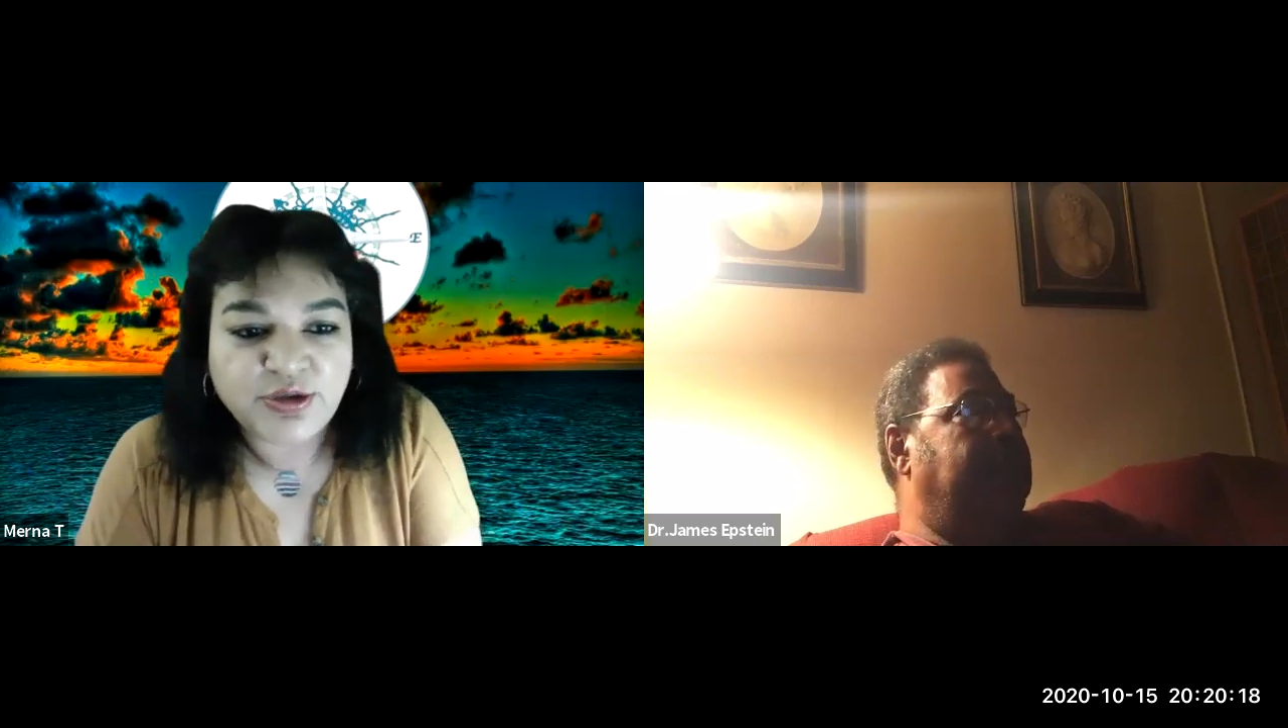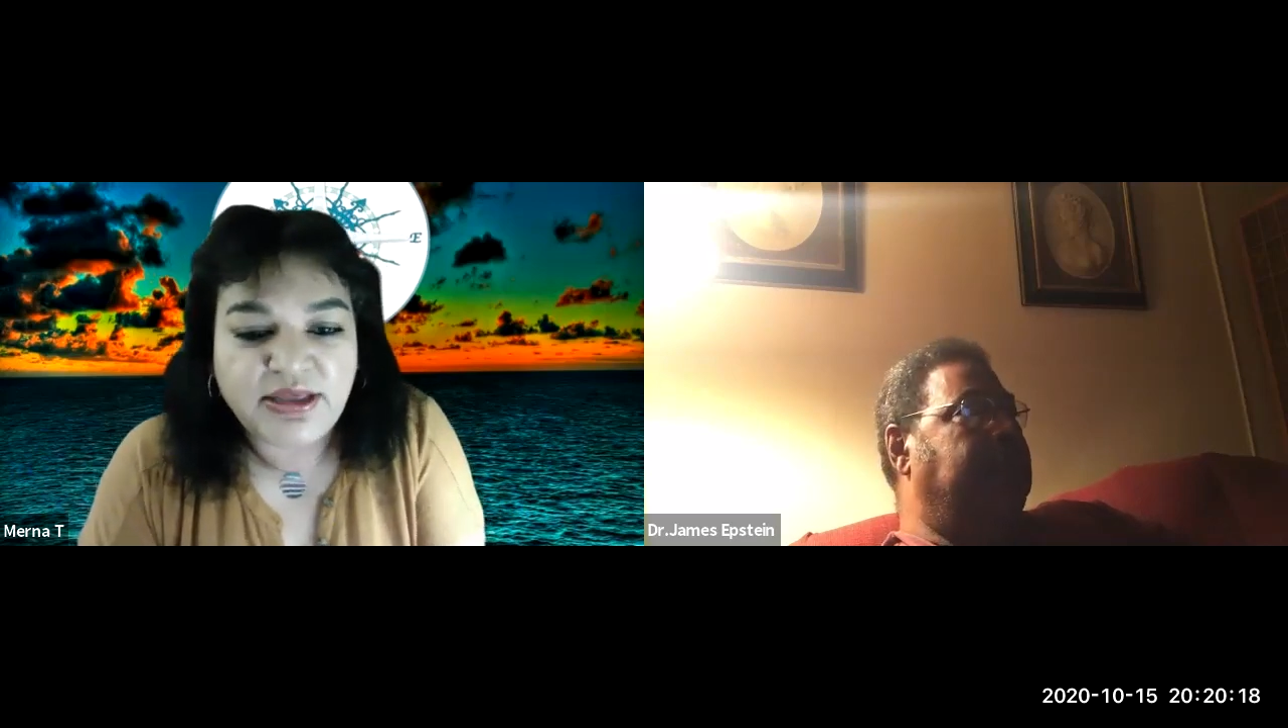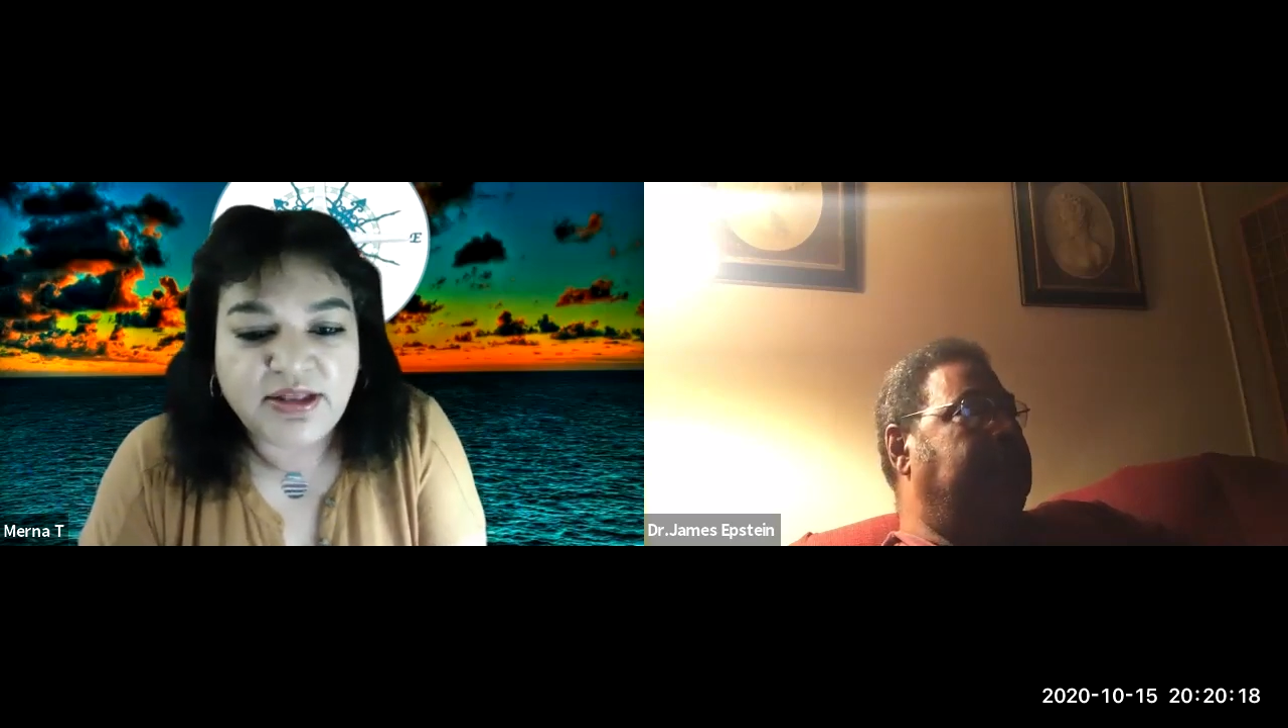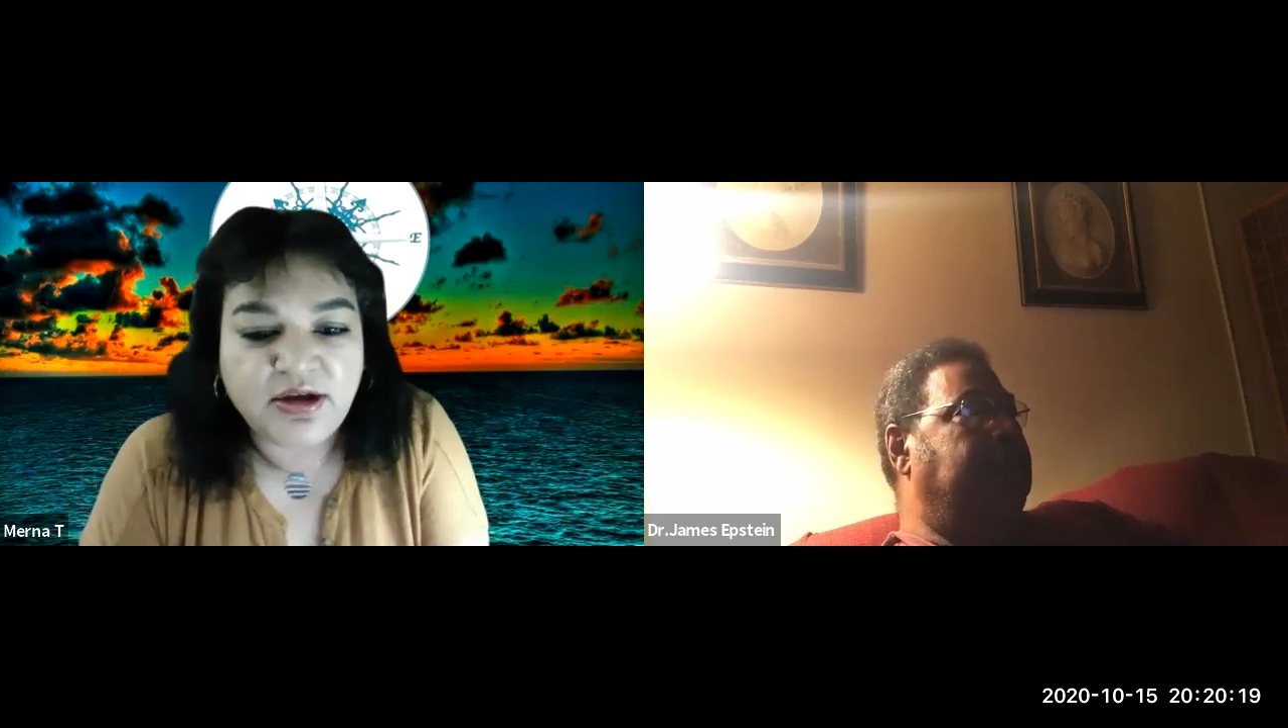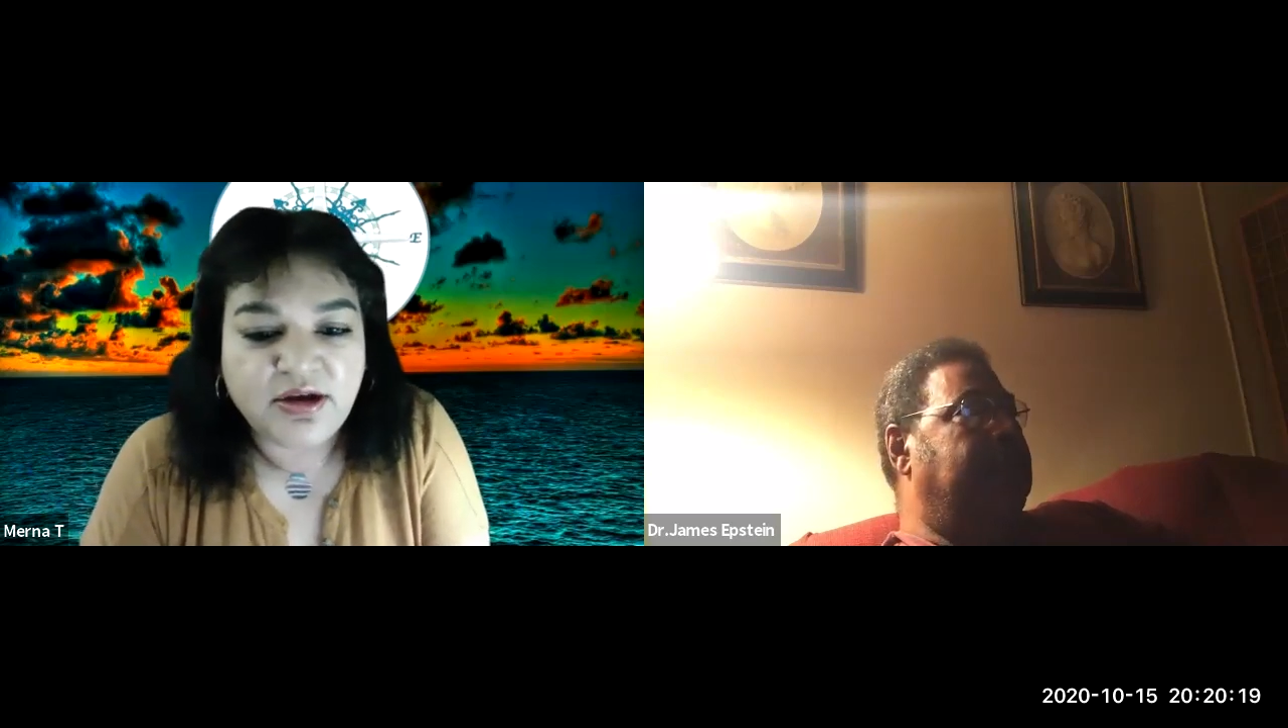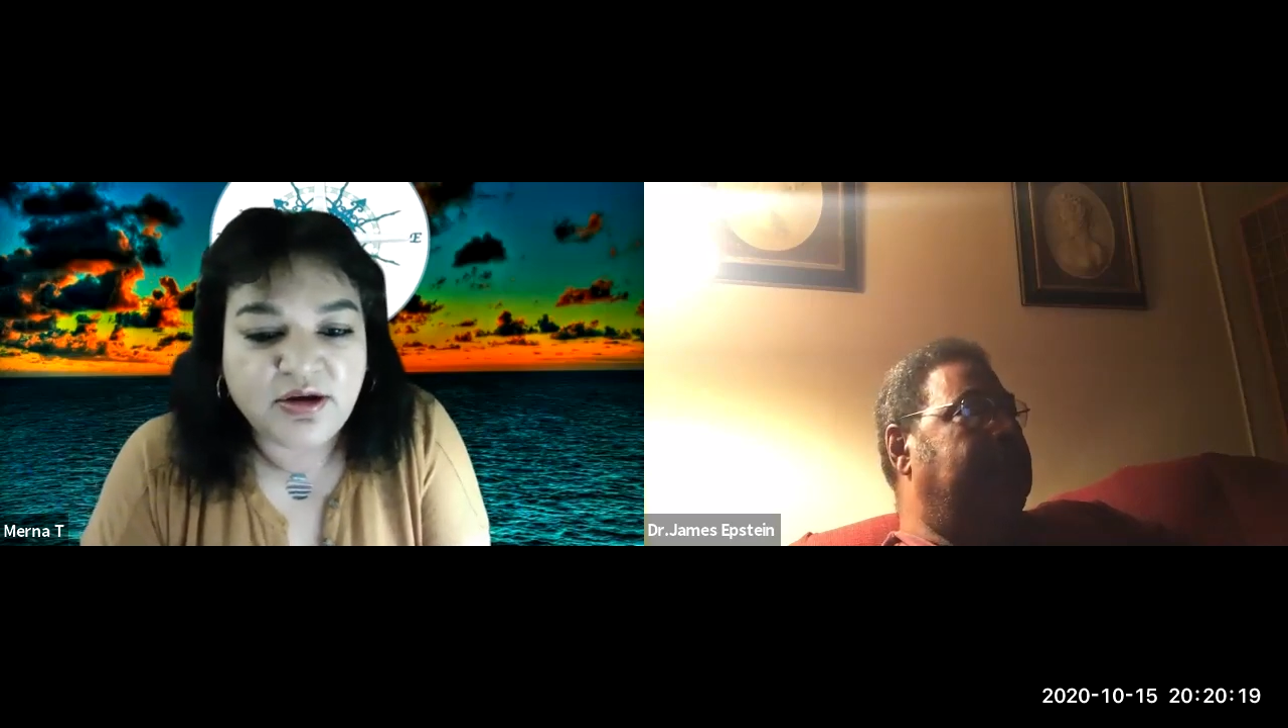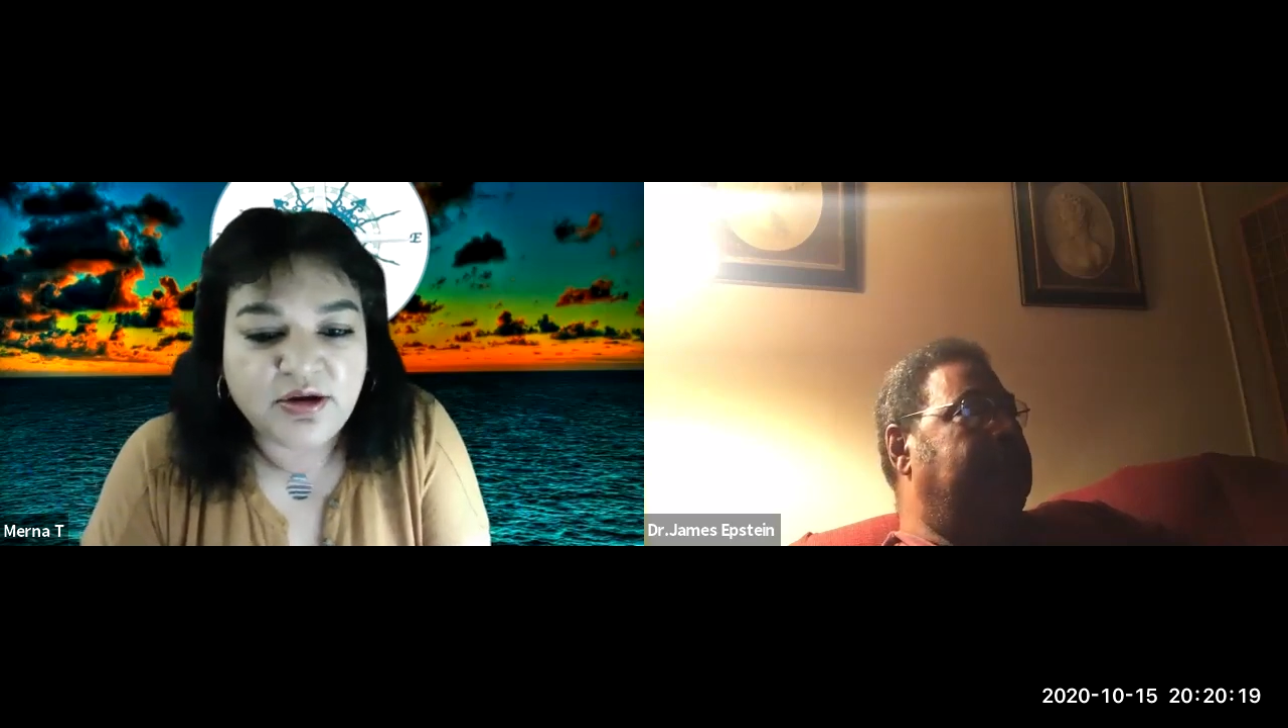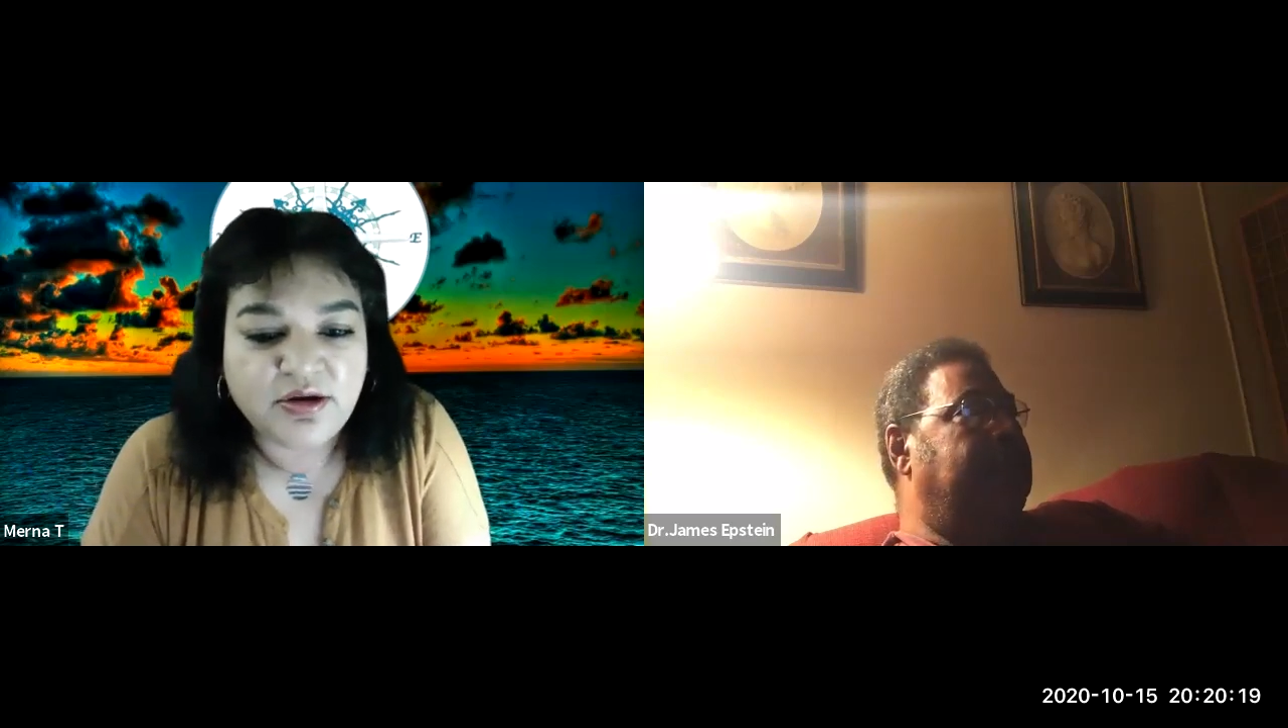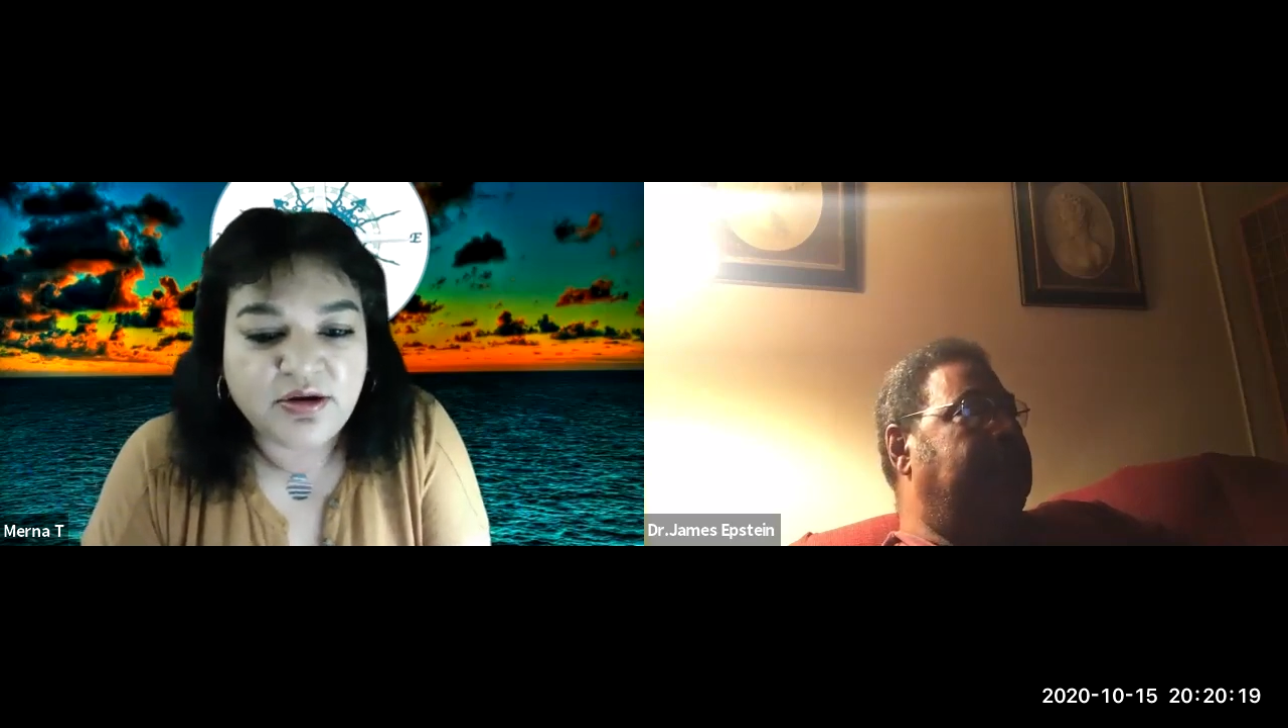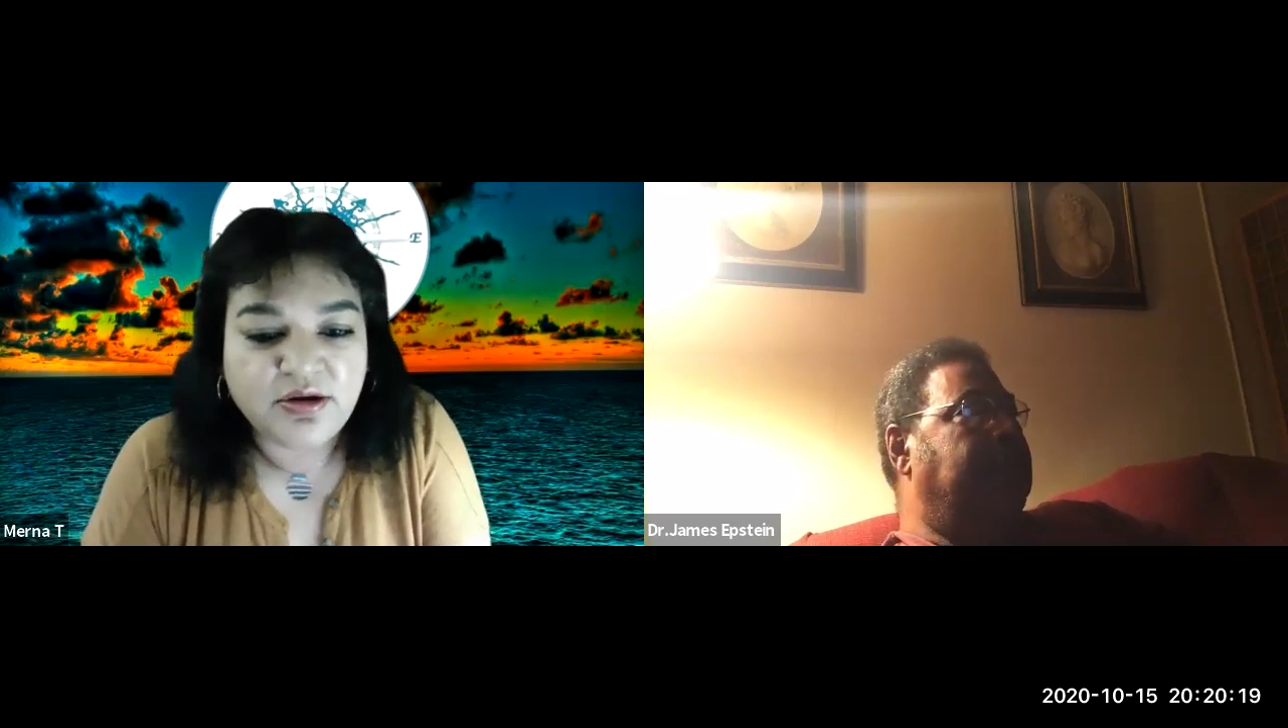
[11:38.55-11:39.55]

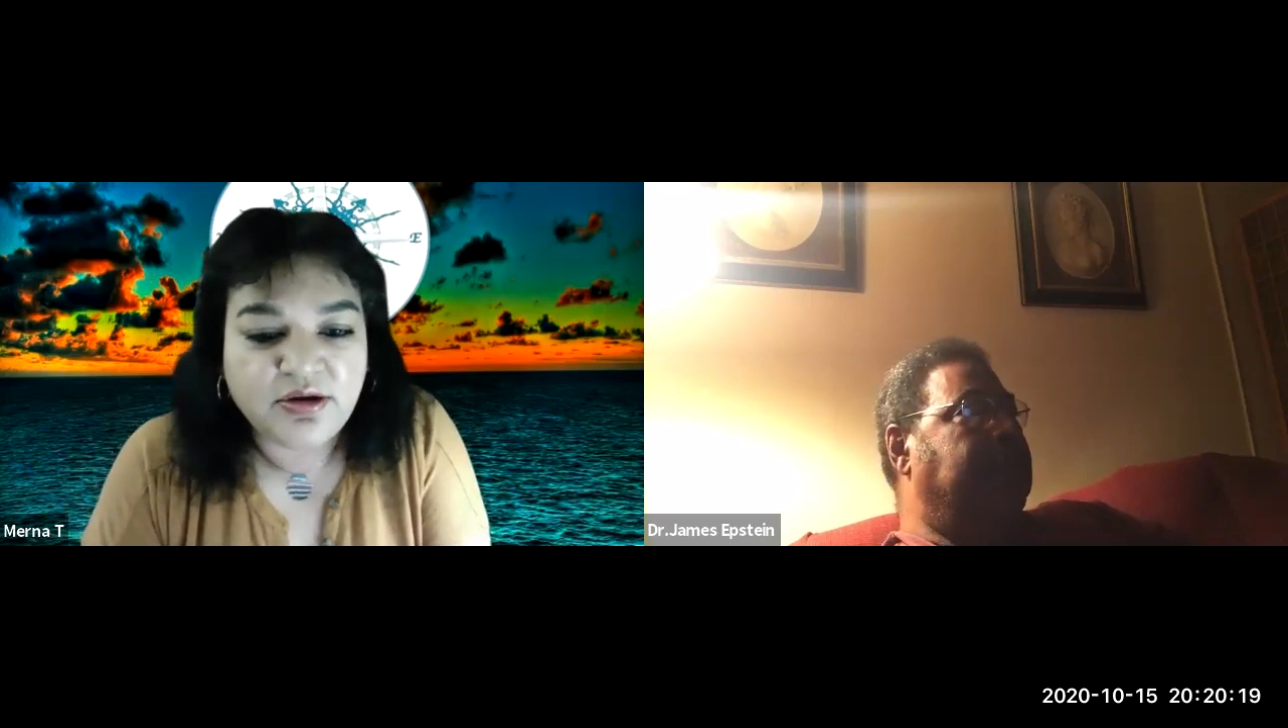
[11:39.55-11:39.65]
keto